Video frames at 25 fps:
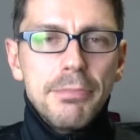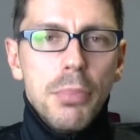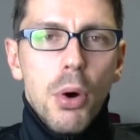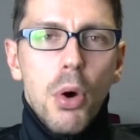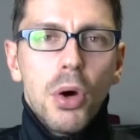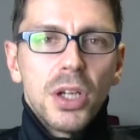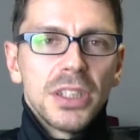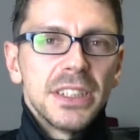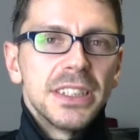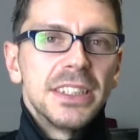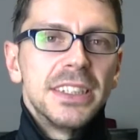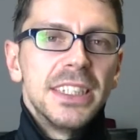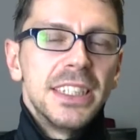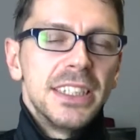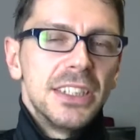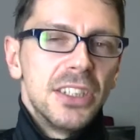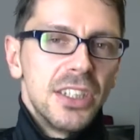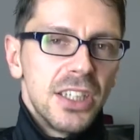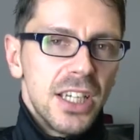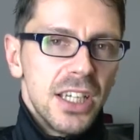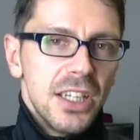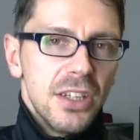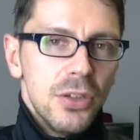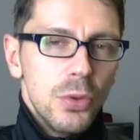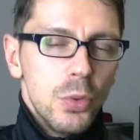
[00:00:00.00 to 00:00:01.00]
important things
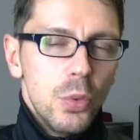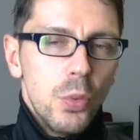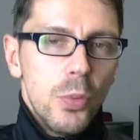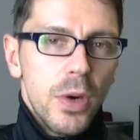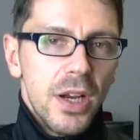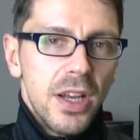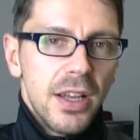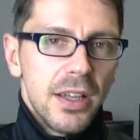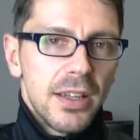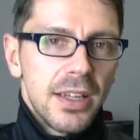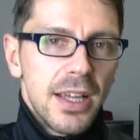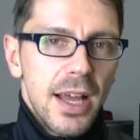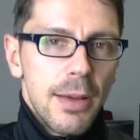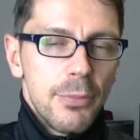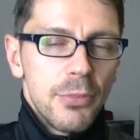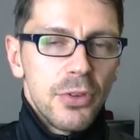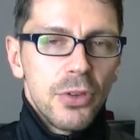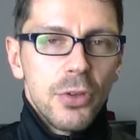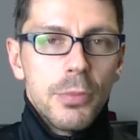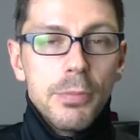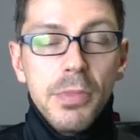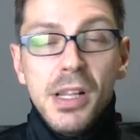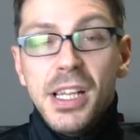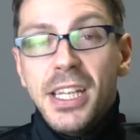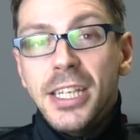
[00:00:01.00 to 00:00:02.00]
you can do when it comes
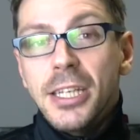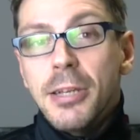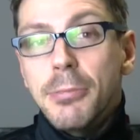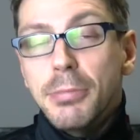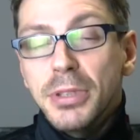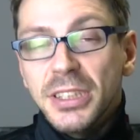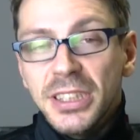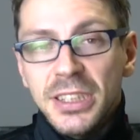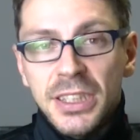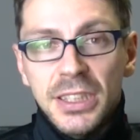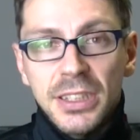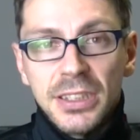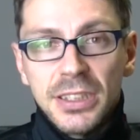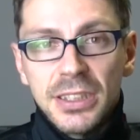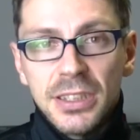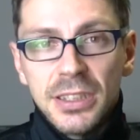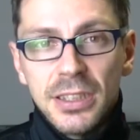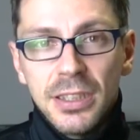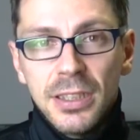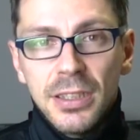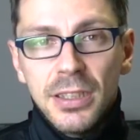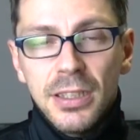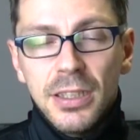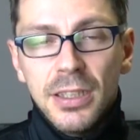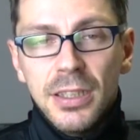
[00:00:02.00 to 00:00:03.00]
to building a business.
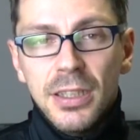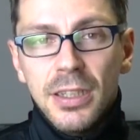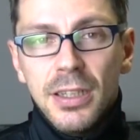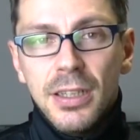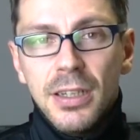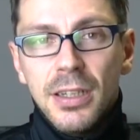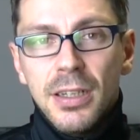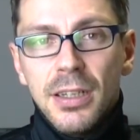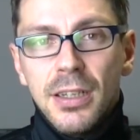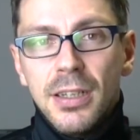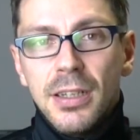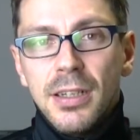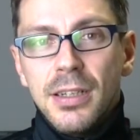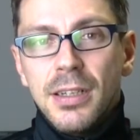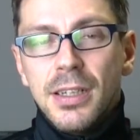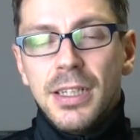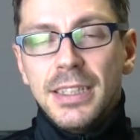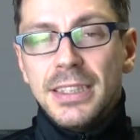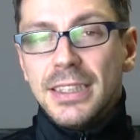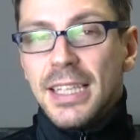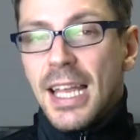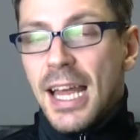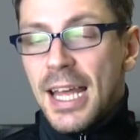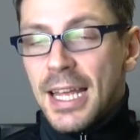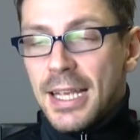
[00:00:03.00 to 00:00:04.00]

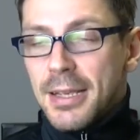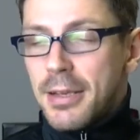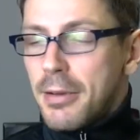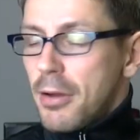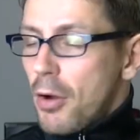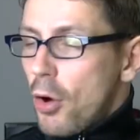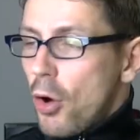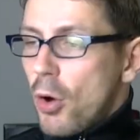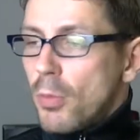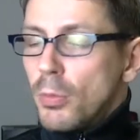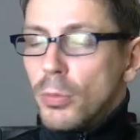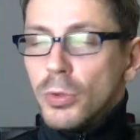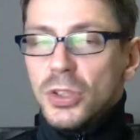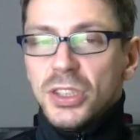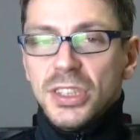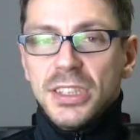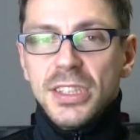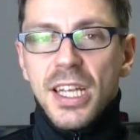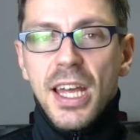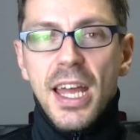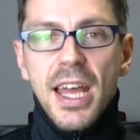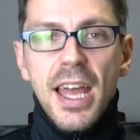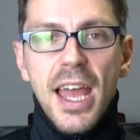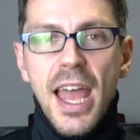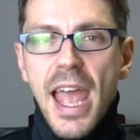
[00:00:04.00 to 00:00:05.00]
It's like
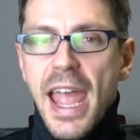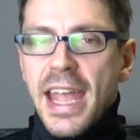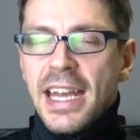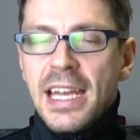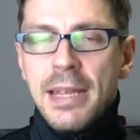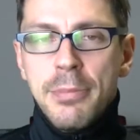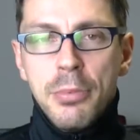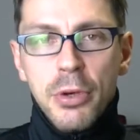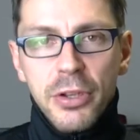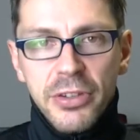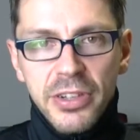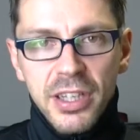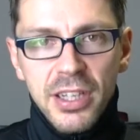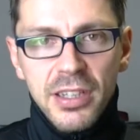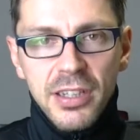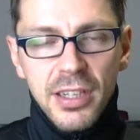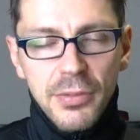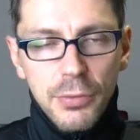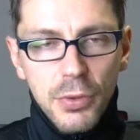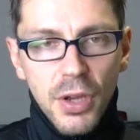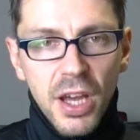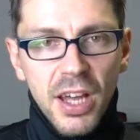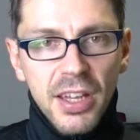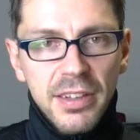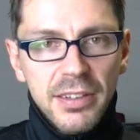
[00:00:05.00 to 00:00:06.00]
almost 80%
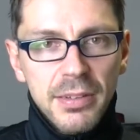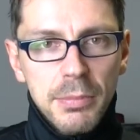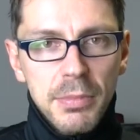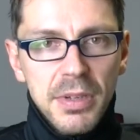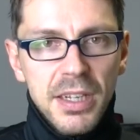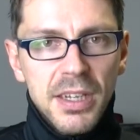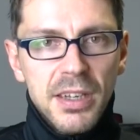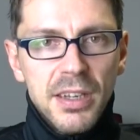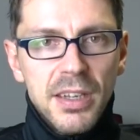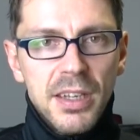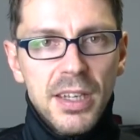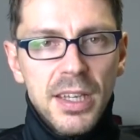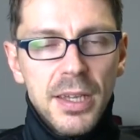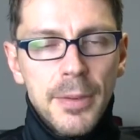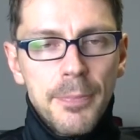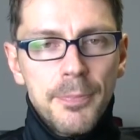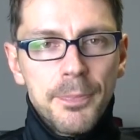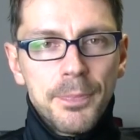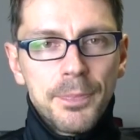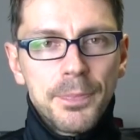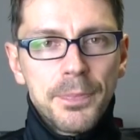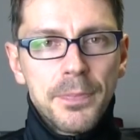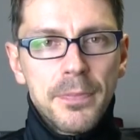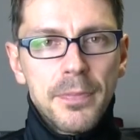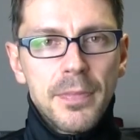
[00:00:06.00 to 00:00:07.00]
if you ask me.
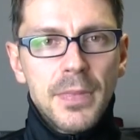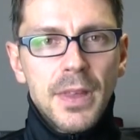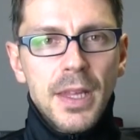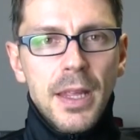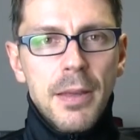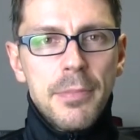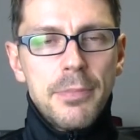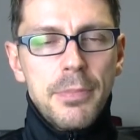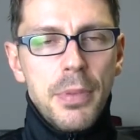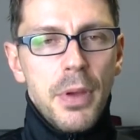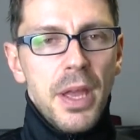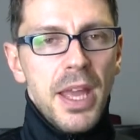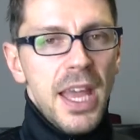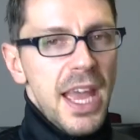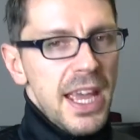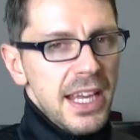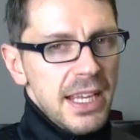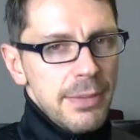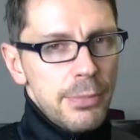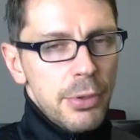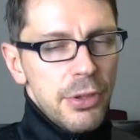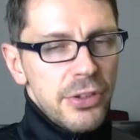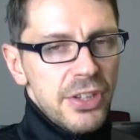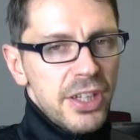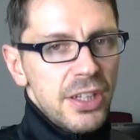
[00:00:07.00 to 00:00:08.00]

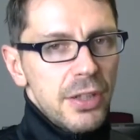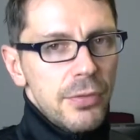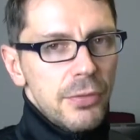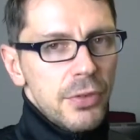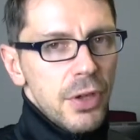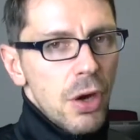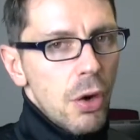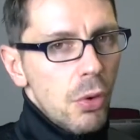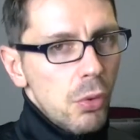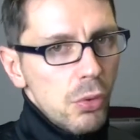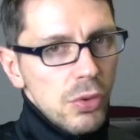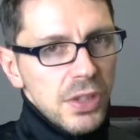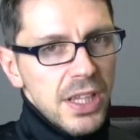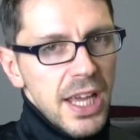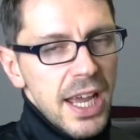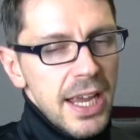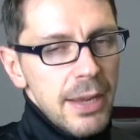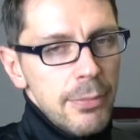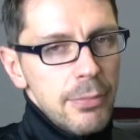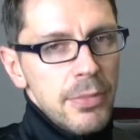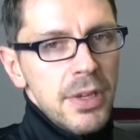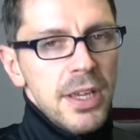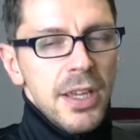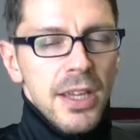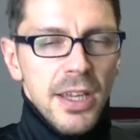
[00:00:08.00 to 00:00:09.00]
80% of the whole
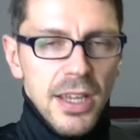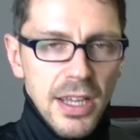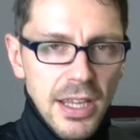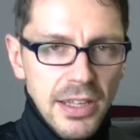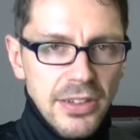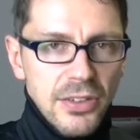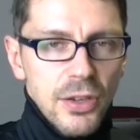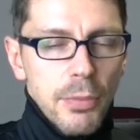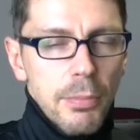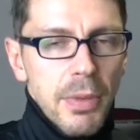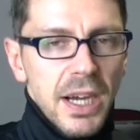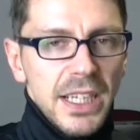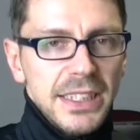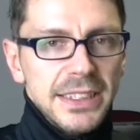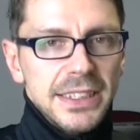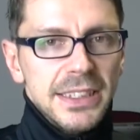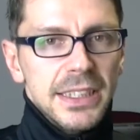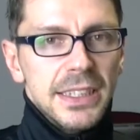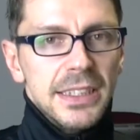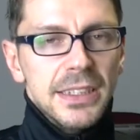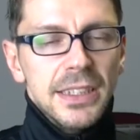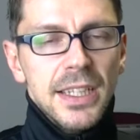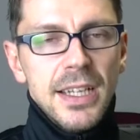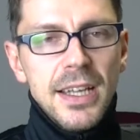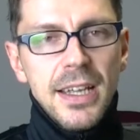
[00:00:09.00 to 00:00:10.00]
game is your
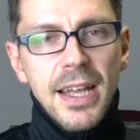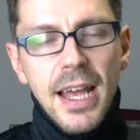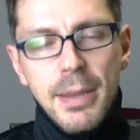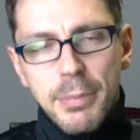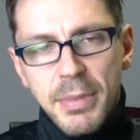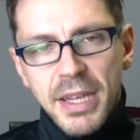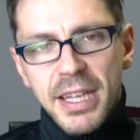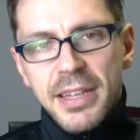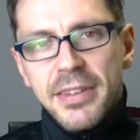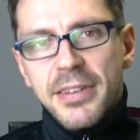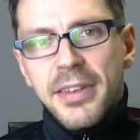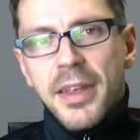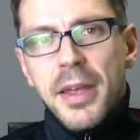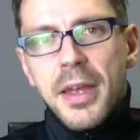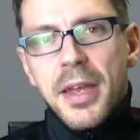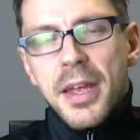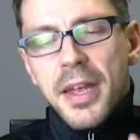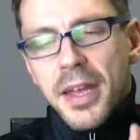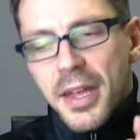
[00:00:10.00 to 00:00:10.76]
mindset. That means